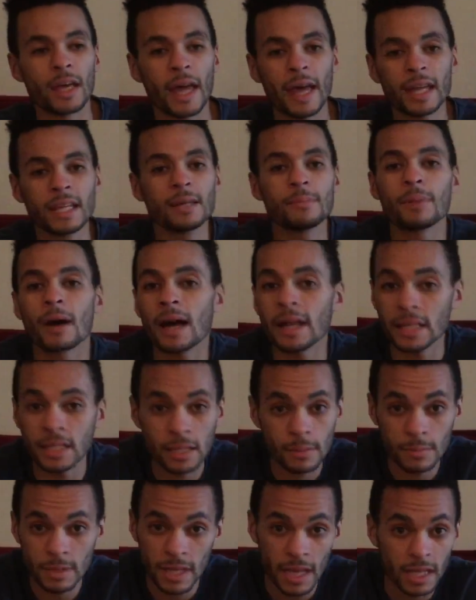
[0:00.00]
anybody
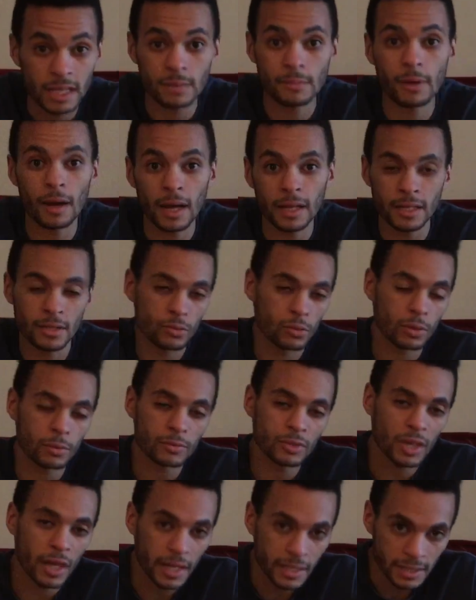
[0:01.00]
could be anybody is what
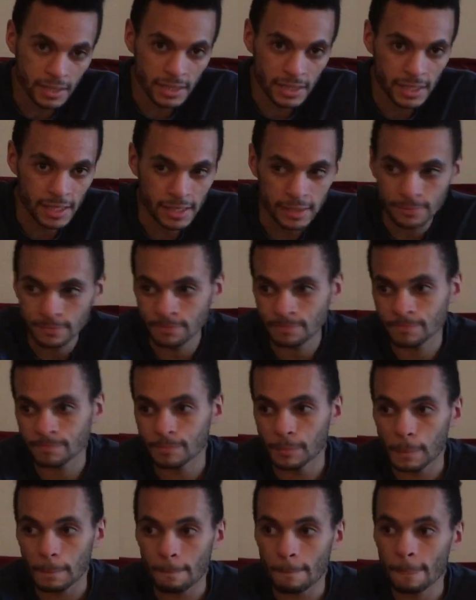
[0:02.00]
I'm trying to say.
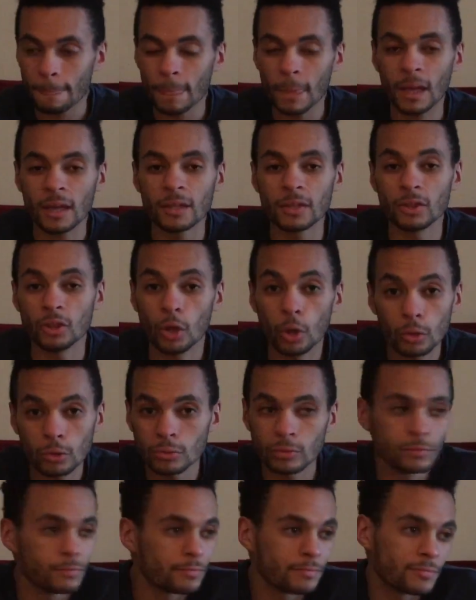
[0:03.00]

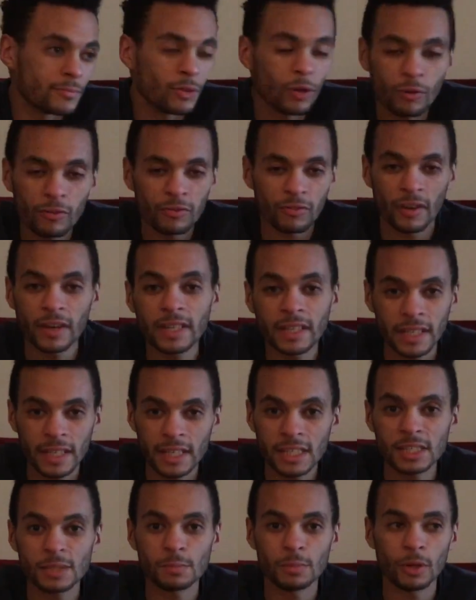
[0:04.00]
No
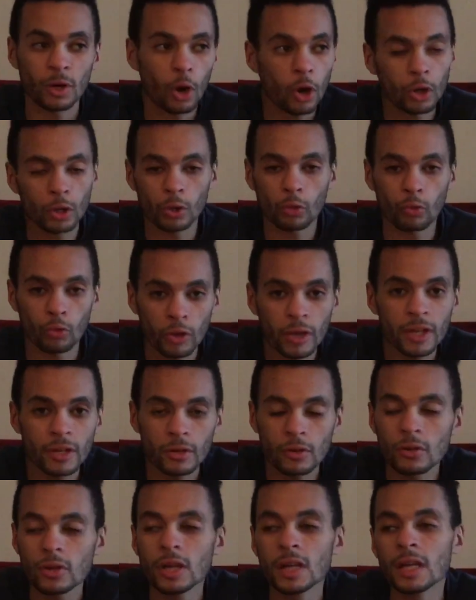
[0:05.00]
funny-ish, but on the
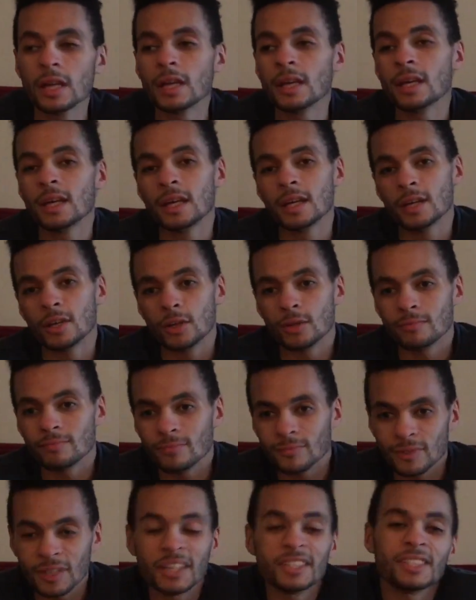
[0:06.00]
real,
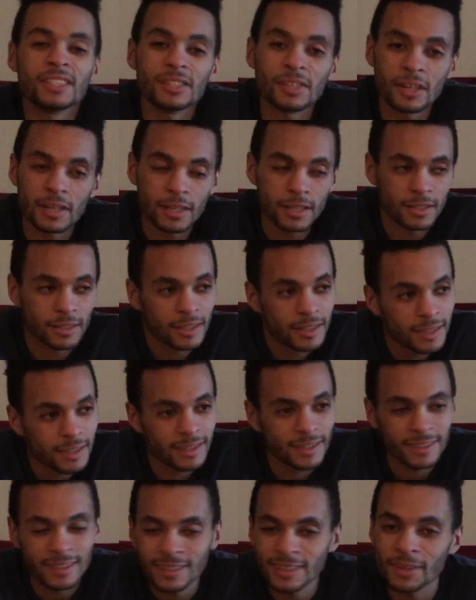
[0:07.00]
this is
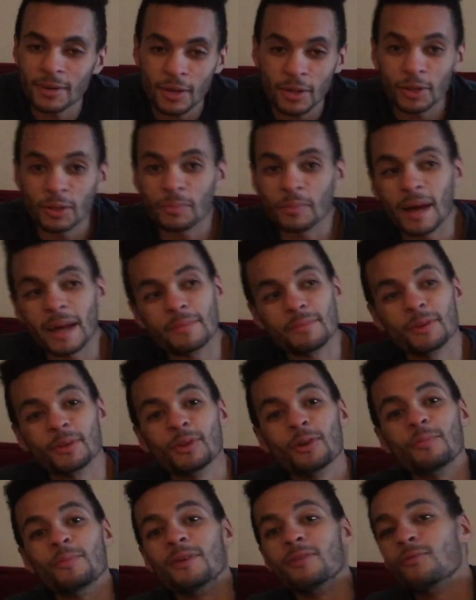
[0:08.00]
might be a
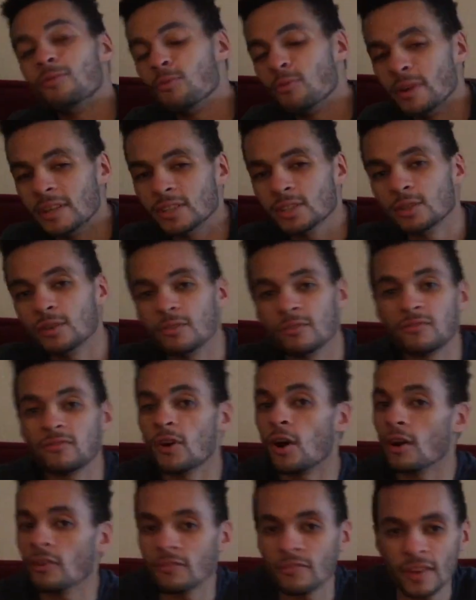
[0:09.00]
little bit of a reach, a little
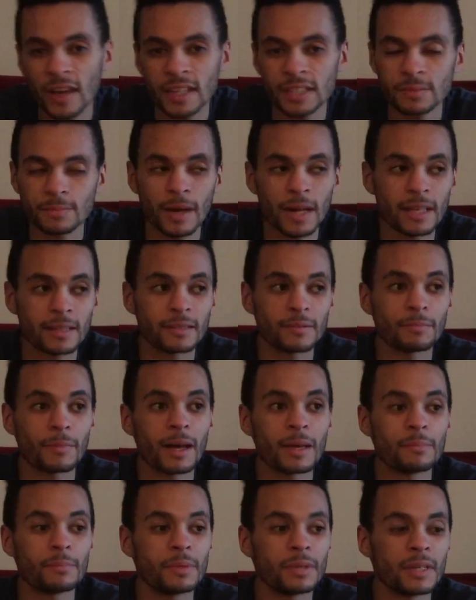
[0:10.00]
far-fetched,
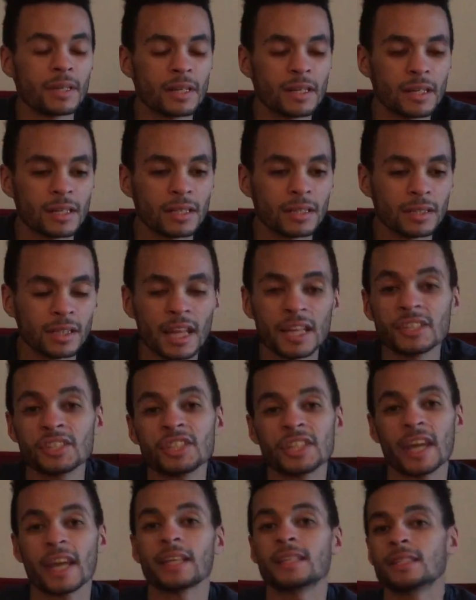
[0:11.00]
might be less
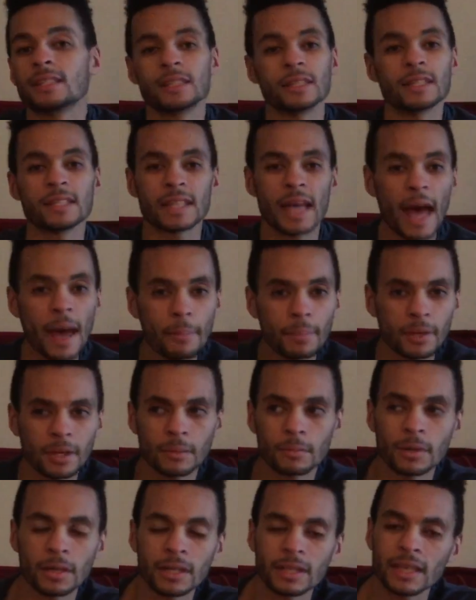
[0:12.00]
chances of this
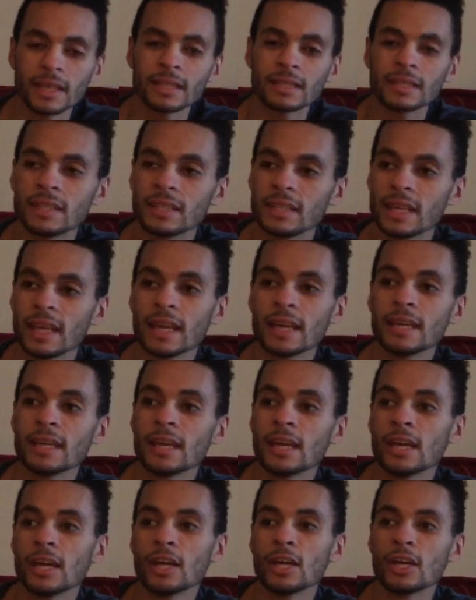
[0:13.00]
happening, but at the the day,
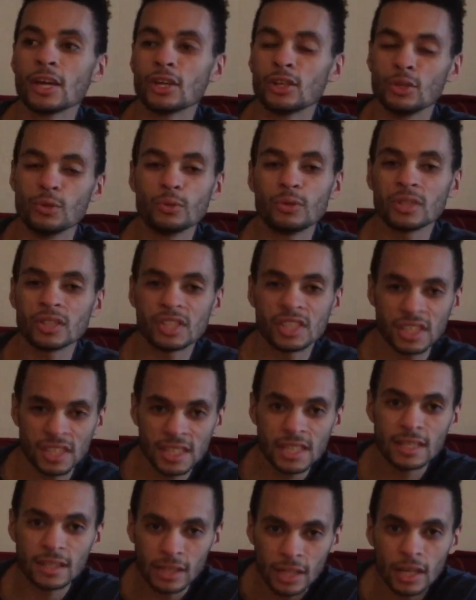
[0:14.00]
you could
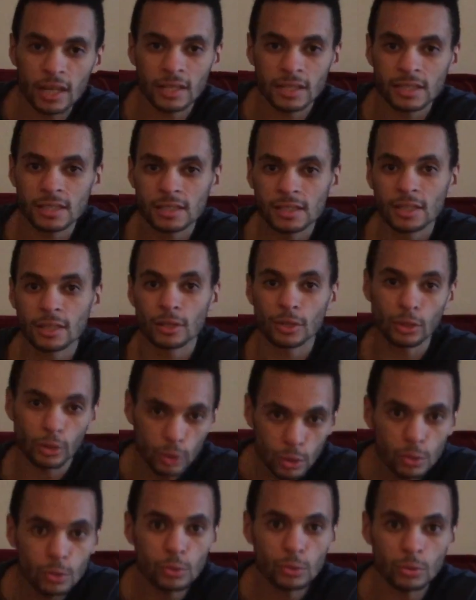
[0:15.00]
see Lux
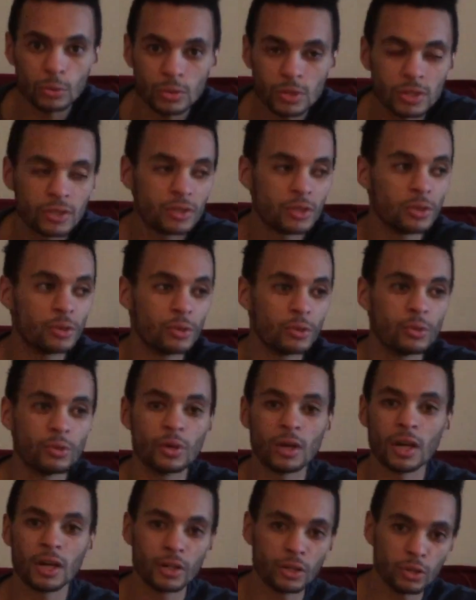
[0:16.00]
lose
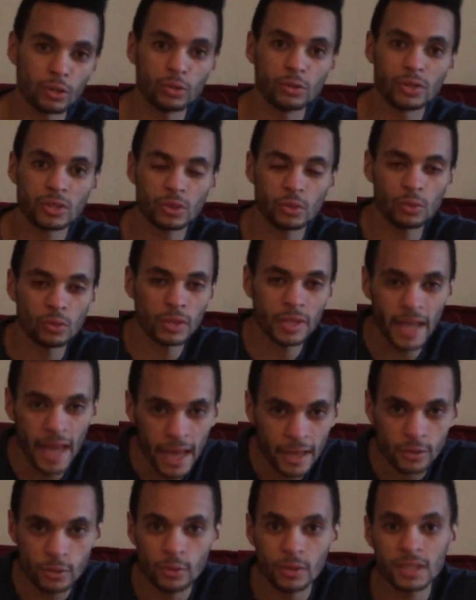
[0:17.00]
to a new school
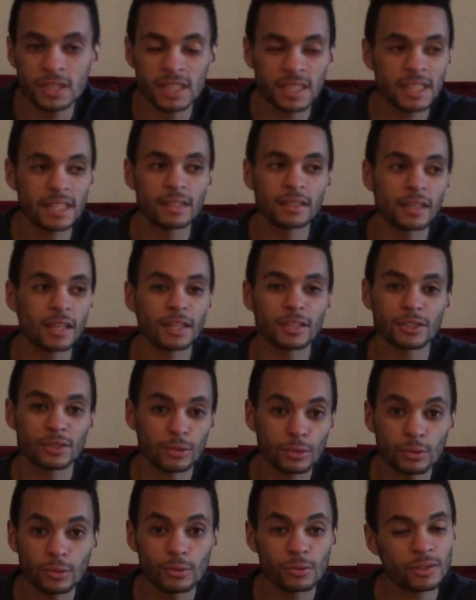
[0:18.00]
cat. You could see Lux
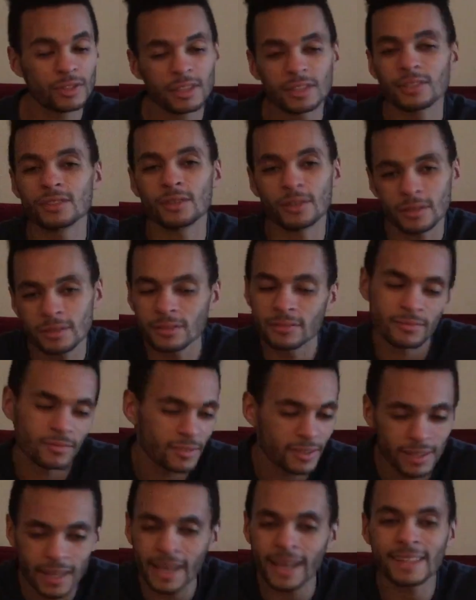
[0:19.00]
lose. This,
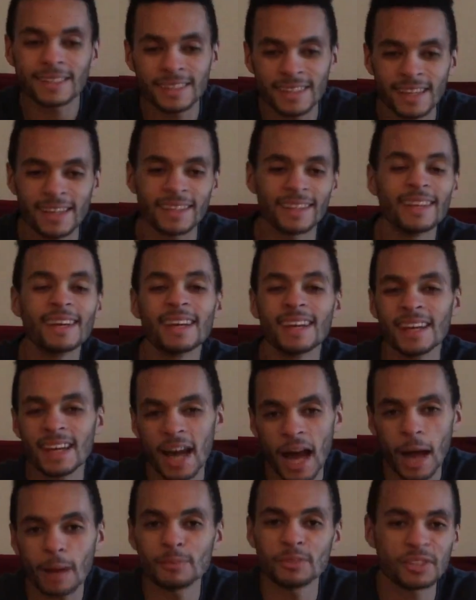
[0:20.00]
like I said,
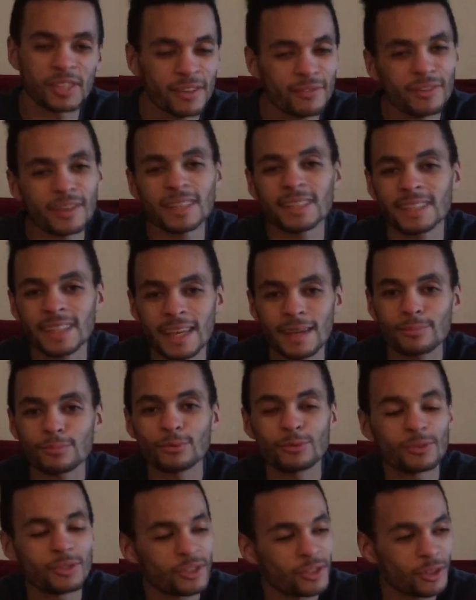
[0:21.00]
I'm just giving
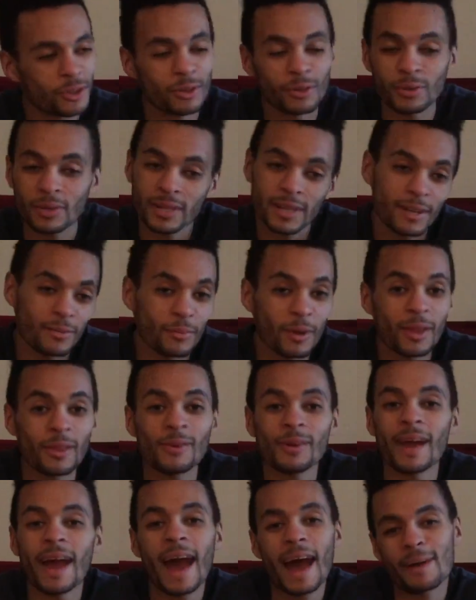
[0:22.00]
examples,
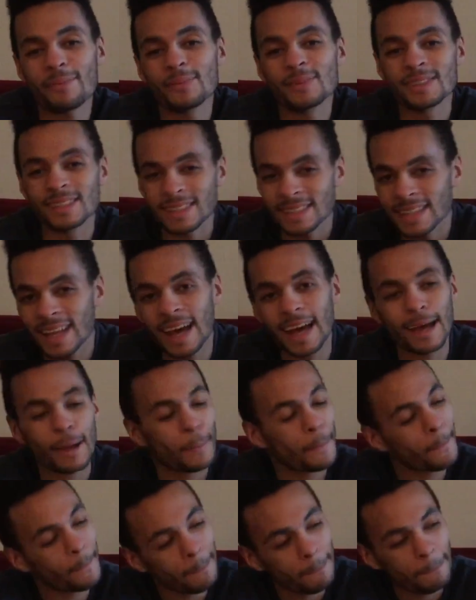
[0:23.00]
whether it happens or not,